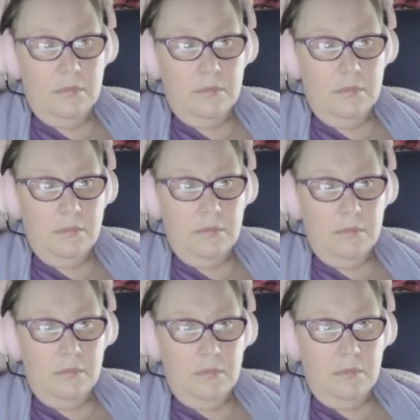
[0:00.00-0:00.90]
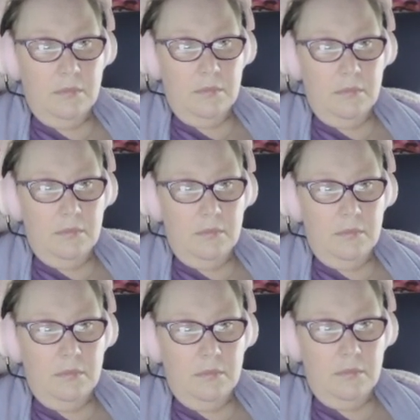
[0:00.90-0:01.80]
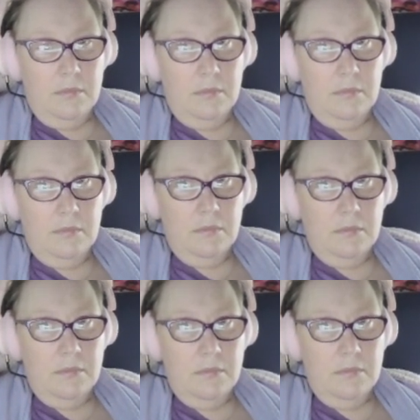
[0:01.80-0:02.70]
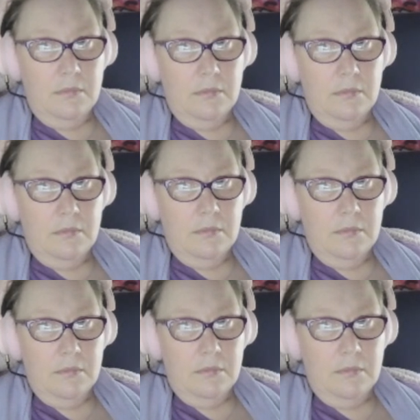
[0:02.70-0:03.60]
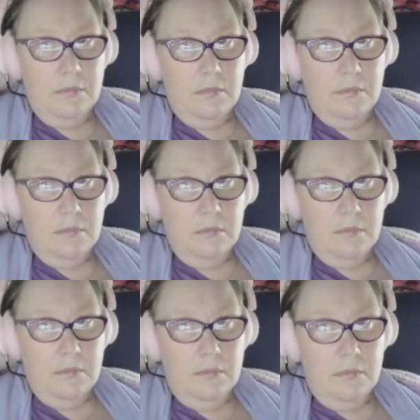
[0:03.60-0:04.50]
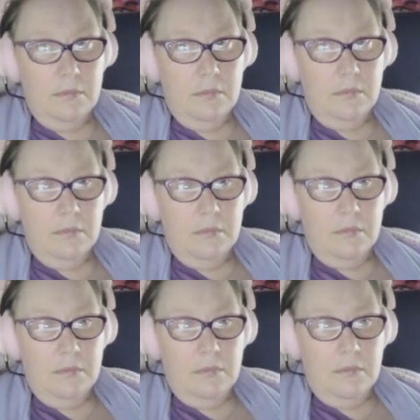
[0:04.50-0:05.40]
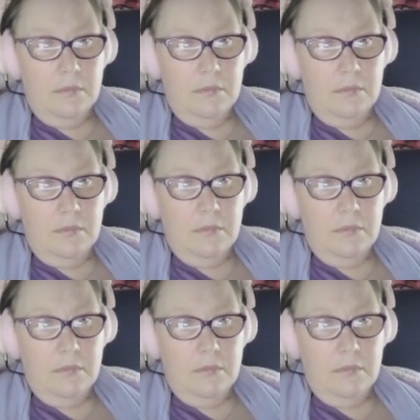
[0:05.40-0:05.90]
No words are spoken by the person on screen.